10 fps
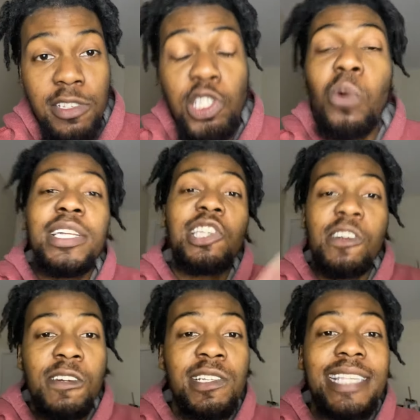So it
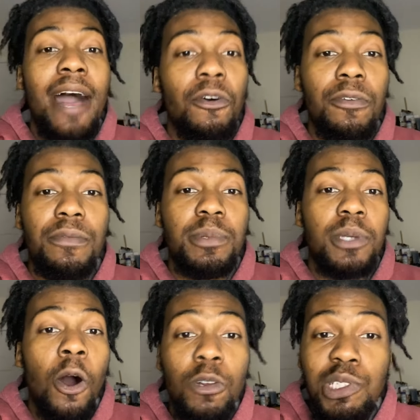turns out
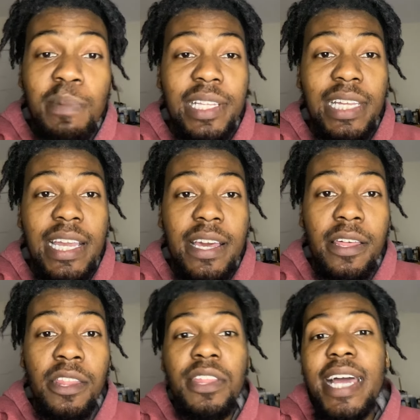ultimately
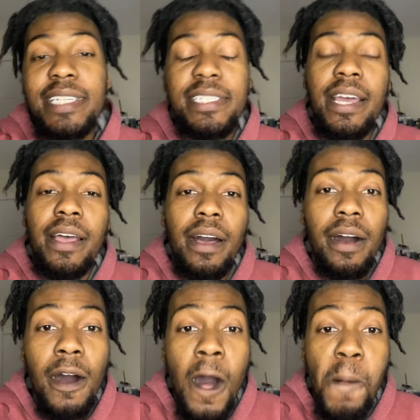that
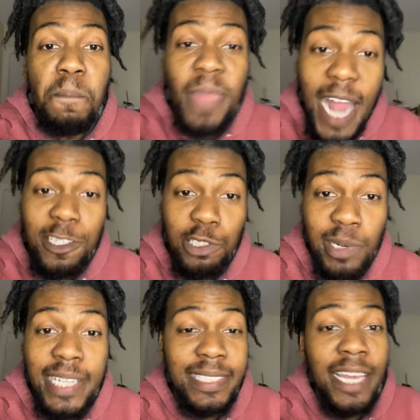um, that
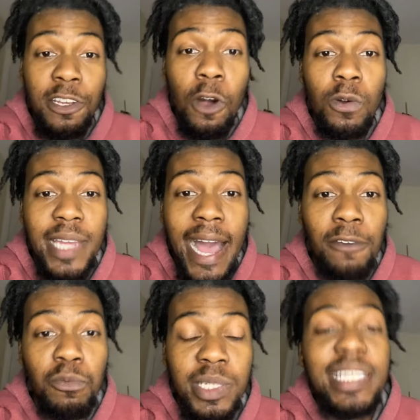trade did go
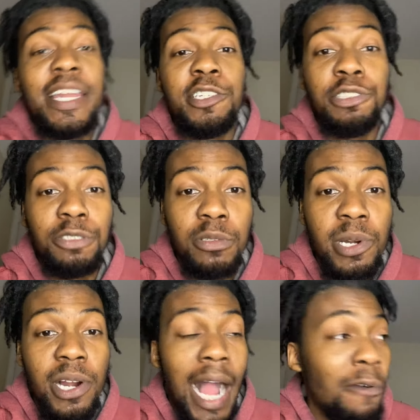down with Dennis
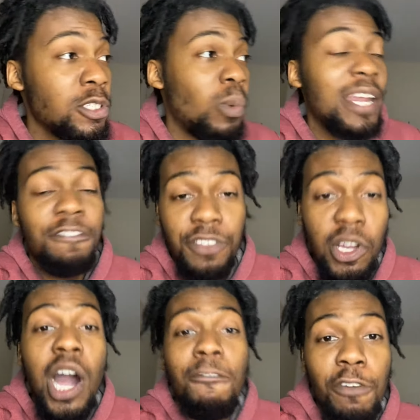Schroeder. I was waiting for the
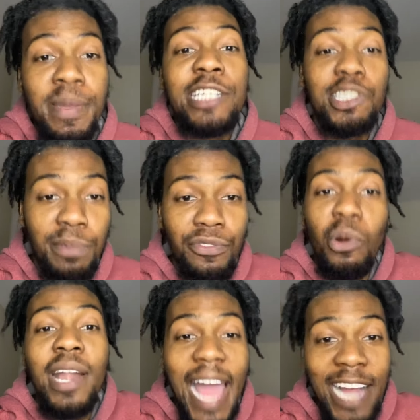confirmation
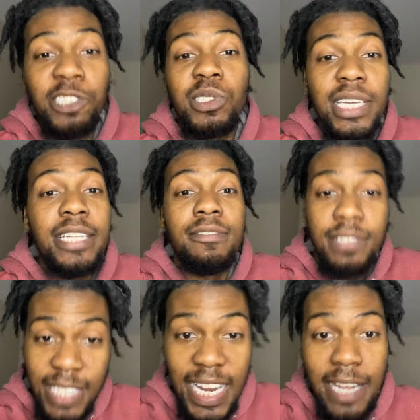before I actually
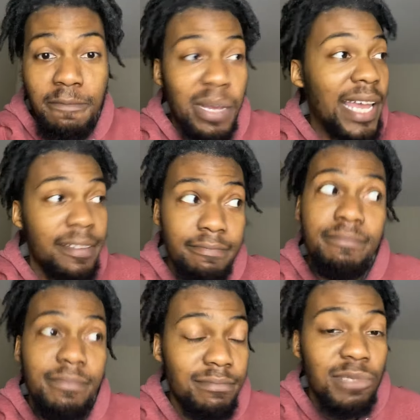did it, but
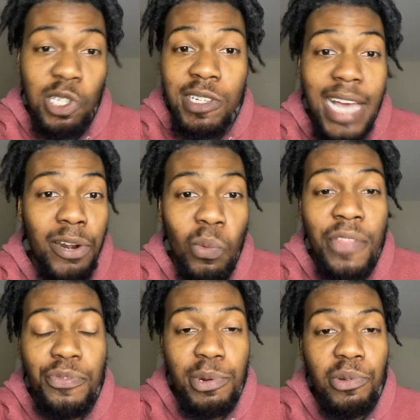turns out it
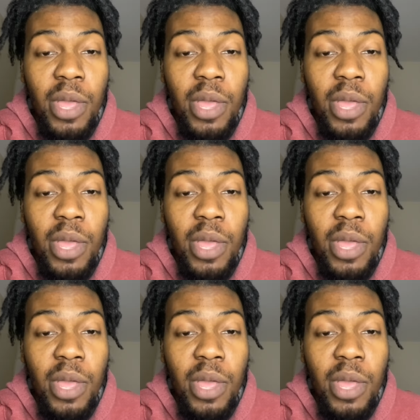went through.